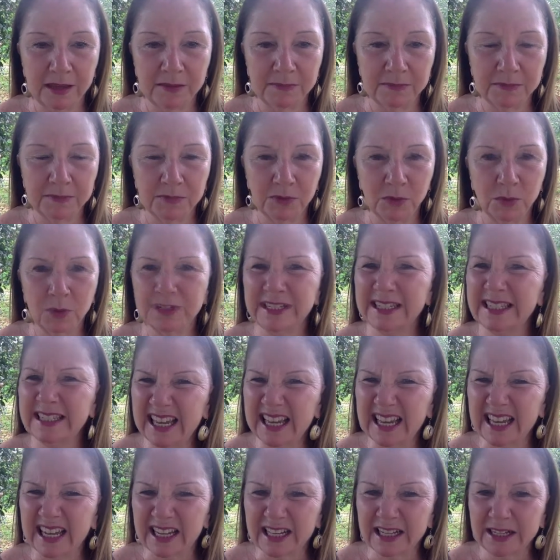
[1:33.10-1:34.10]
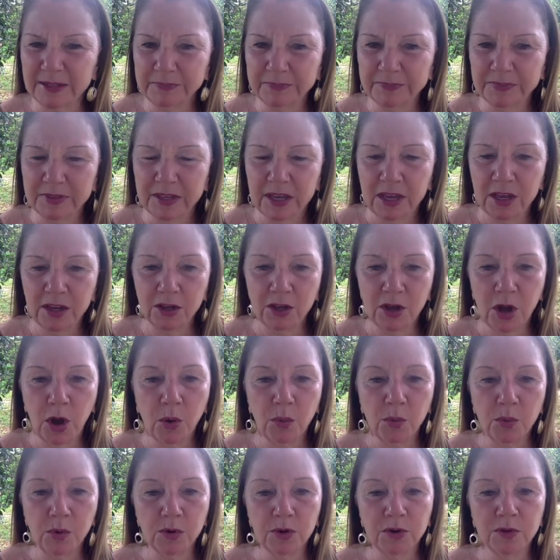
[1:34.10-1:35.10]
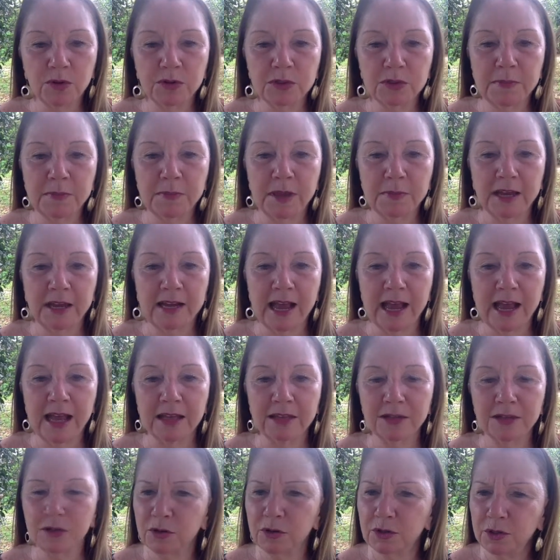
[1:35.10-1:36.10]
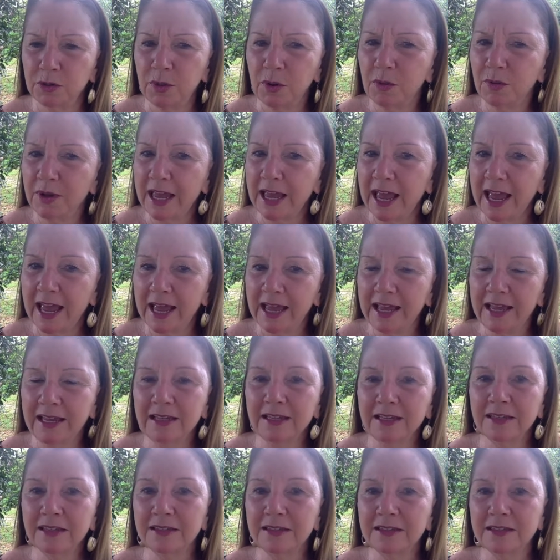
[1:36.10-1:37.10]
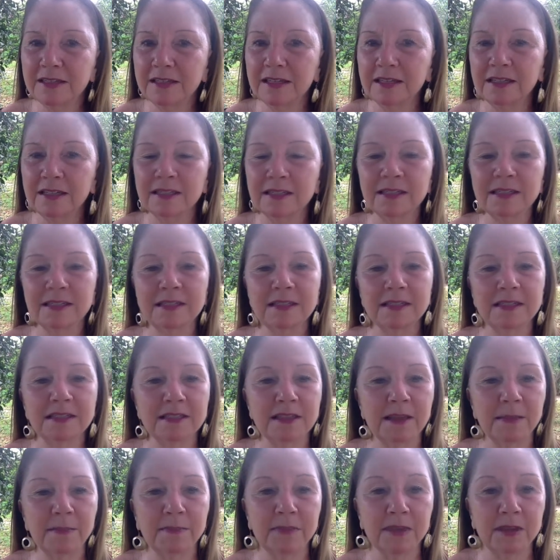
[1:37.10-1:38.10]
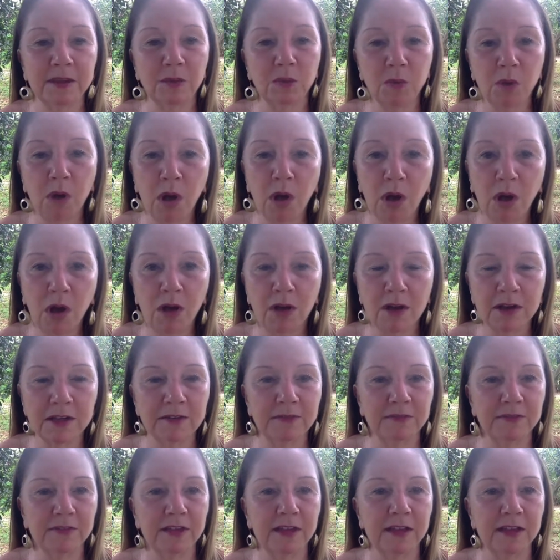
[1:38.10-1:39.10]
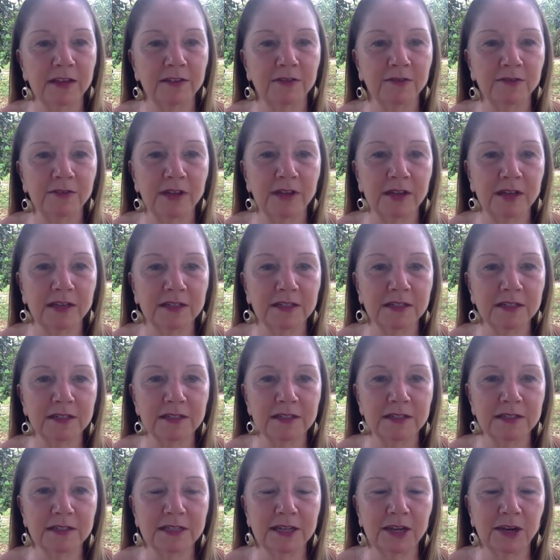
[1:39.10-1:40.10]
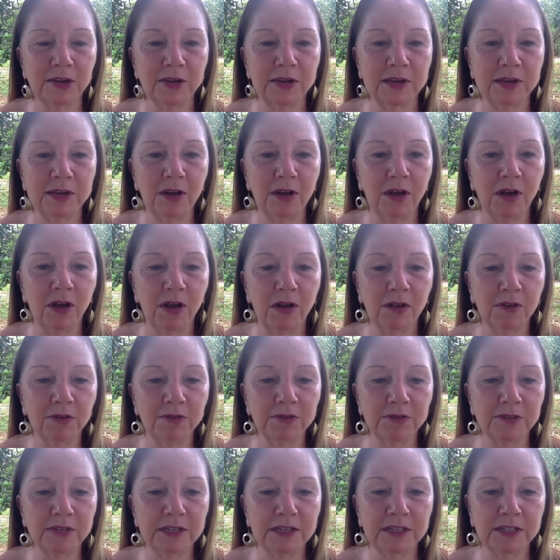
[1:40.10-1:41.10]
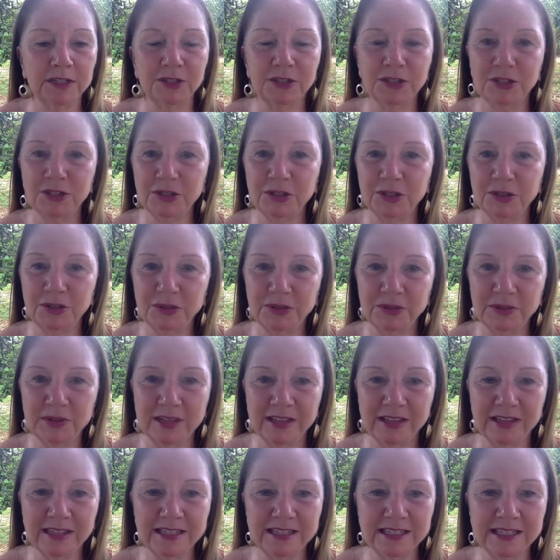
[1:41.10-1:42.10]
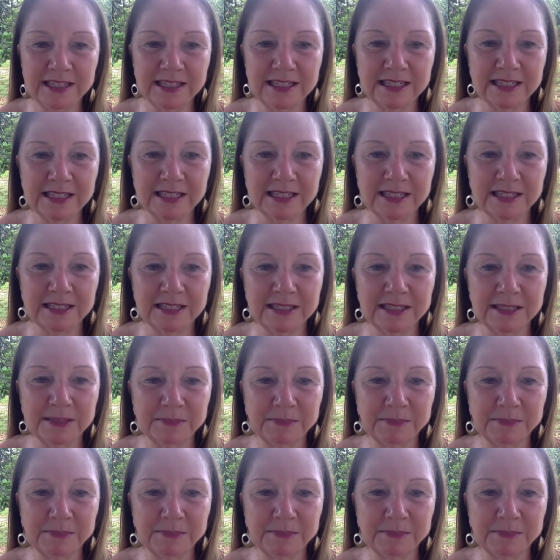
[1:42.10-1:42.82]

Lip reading: Or sick. Co-workers might ask, "Are you okay? Is something wrong?" if they find us staring off into the distance.